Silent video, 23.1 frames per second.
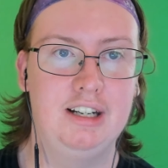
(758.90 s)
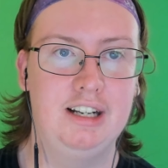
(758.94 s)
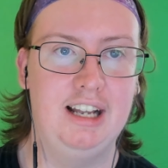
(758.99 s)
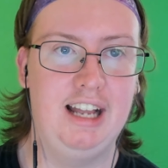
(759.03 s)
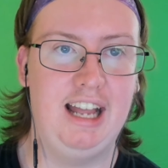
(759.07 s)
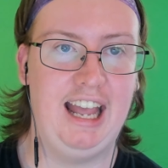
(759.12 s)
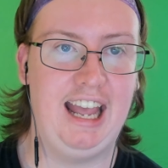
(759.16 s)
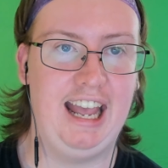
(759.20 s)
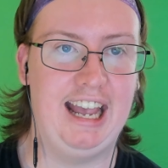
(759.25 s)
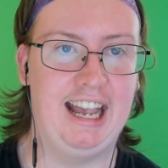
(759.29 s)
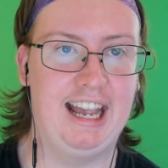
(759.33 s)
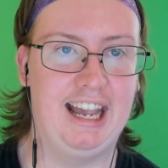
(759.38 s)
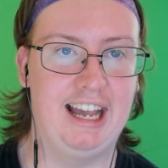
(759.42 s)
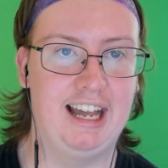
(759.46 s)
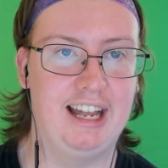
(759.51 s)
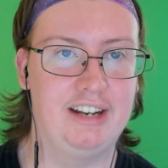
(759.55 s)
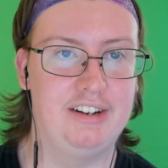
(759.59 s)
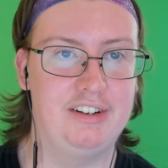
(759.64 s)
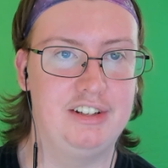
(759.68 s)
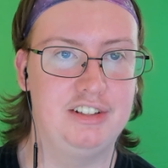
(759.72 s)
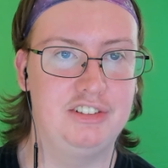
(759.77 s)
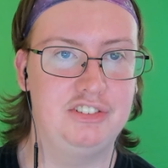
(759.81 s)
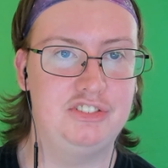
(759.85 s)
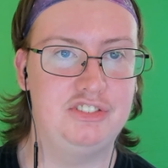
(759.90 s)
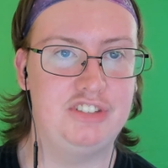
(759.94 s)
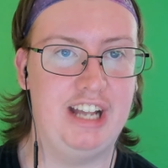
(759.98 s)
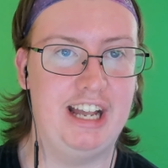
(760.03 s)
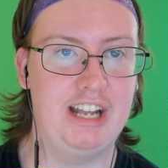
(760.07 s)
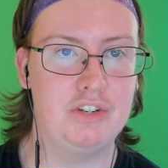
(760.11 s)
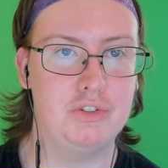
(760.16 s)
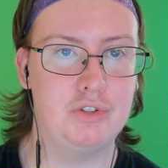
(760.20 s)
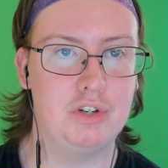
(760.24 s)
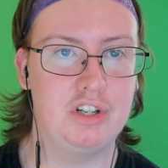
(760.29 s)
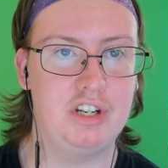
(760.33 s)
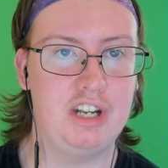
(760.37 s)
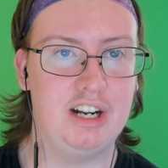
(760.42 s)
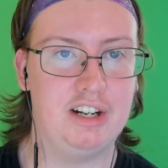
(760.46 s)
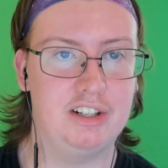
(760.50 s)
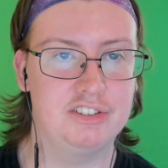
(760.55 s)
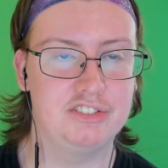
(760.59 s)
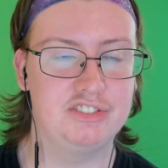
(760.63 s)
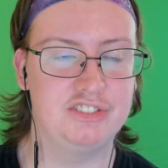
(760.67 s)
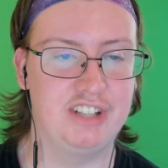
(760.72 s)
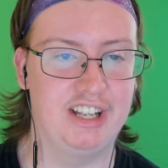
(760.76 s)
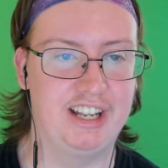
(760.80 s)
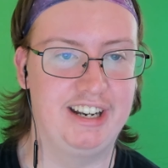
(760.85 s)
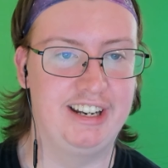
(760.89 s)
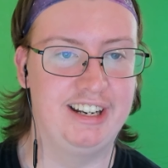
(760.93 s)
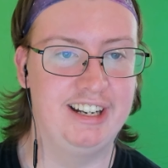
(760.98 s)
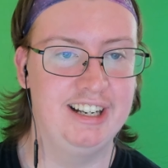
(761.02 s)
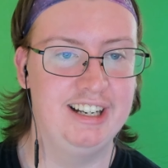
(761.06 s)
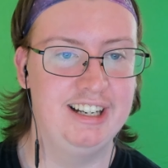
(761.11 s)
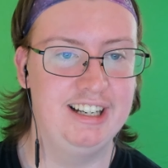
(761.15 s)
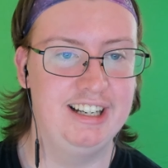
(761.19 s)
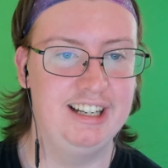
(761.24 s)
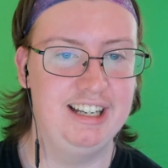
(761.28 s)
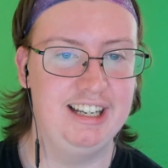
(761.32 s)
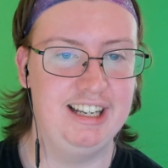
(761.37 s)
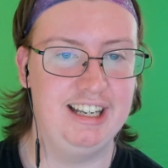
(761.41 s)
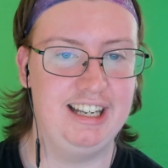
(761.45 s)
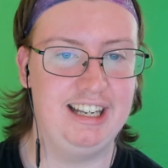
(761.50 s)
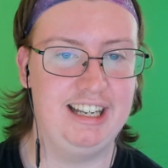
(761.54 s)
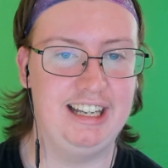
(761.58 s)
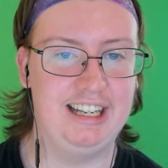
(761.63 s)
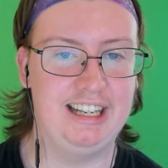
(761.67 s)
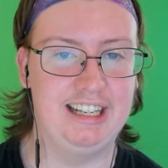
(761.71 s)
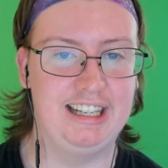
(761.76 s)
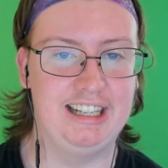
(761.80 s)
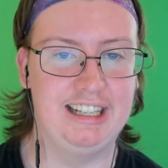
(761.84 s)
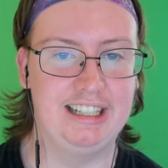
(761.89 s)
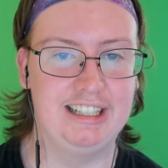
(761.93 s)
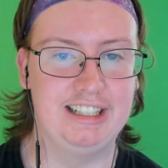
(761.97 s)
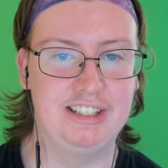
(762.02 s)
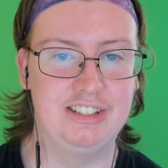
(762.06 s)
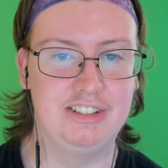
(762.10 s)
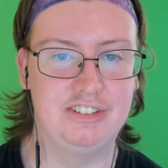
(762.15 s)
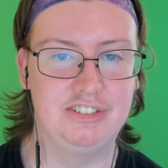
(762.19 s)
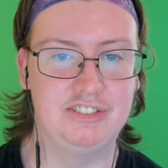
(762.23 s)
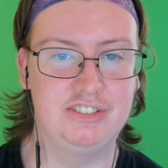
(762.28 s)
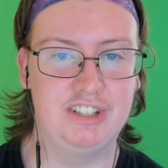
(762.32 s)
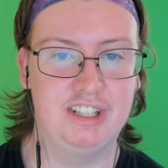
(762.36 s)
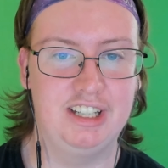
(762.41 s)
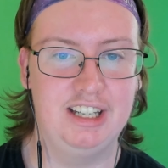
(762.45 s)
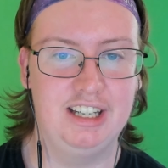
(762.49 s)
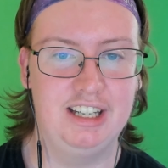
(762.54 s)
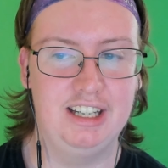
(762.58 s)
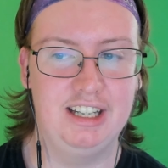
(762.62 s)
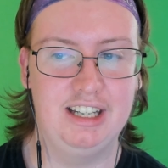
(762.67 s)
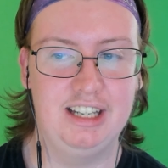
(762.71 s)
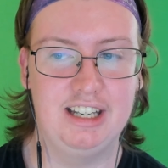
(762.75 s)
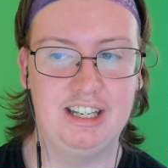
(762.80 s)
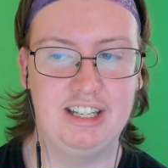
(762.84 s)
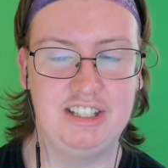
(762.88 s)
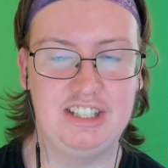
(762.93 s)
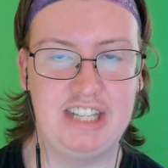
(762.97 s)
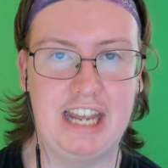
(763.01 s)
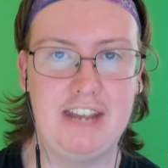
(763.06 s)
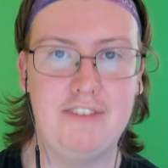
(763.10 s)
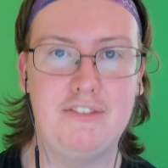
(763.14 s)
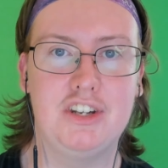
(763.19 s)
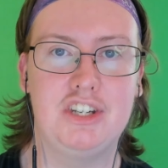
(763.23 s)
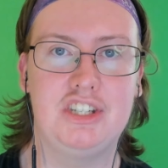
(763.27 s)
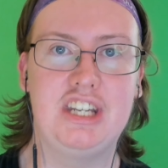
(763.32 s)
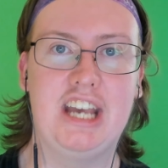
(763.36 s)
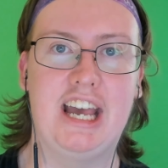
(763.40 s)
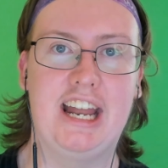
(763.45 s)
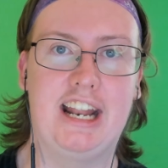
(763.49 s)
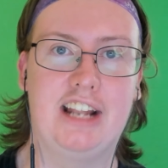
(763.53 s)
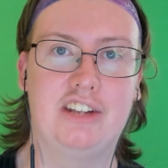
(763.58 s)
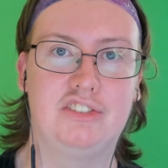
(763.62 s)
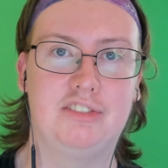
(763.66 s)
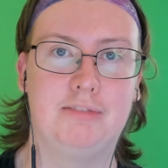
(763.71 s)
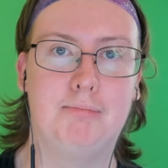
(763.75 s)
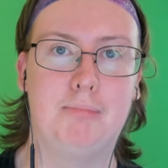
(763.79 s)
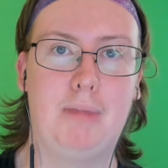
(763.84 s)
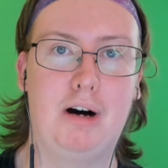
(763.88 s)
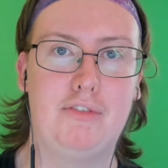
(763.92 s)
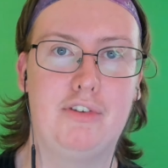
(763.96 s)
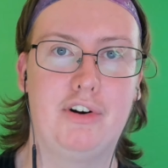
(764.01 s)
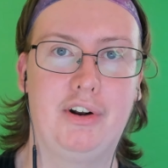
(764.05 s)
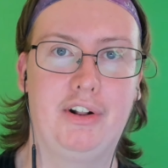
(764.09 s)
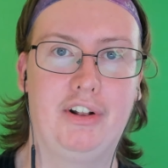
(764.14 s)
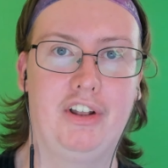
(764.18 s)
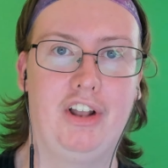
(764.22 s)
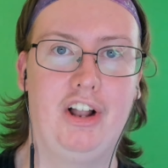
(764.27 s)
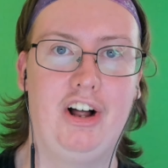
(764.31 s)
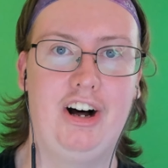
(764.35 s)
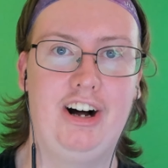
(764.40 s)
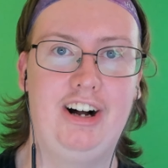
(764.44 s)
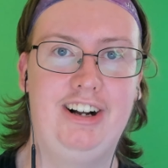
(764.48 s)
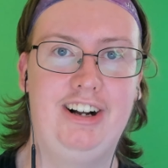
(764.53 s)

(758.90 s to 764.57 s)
and Sandra Dickinson is David Tennant's mother in law.